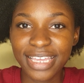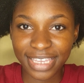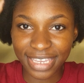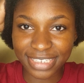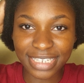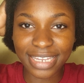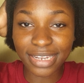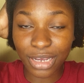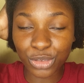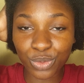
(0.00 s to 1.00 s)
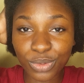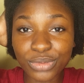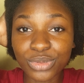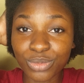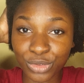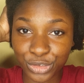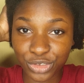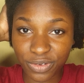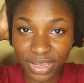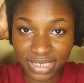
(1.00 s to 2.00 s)
yes. And now you want to
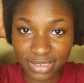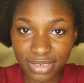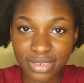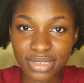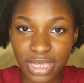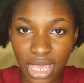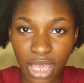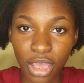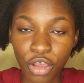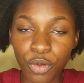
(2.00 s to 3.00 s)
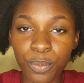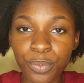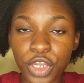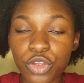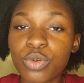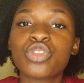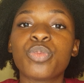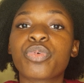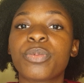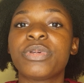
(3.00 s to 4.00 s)
moisturize it and you want to
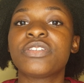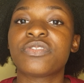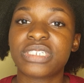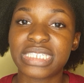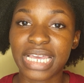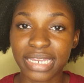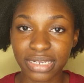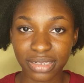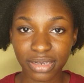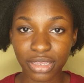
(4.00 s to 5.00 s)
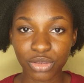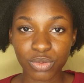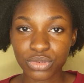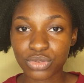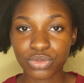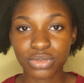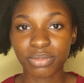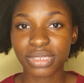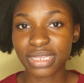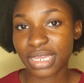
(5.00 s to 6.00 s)
prep it for styling, like you want to do
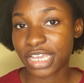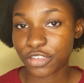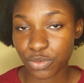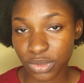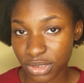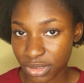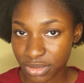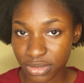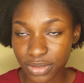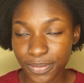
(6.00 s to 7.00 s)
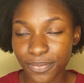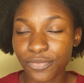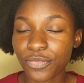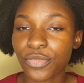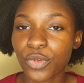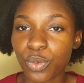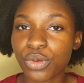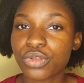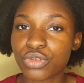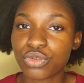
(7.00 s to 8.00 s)
something nice with it.
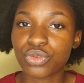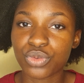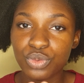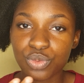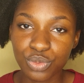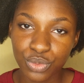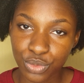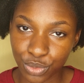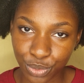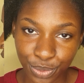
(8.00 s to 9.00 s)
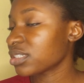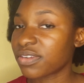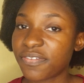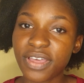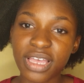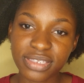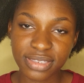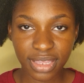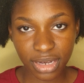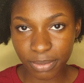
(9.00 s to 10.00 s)
What do you do? So the first
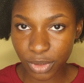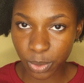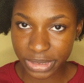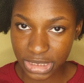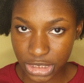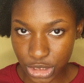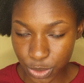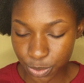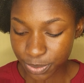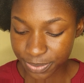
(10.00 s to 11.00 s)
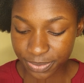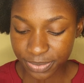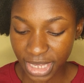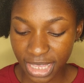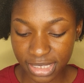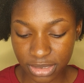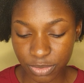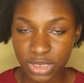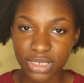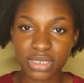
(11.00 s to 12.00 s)
thing I'm going to do is I'm
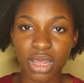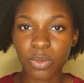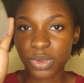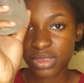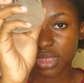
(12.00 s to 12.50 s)
going to start with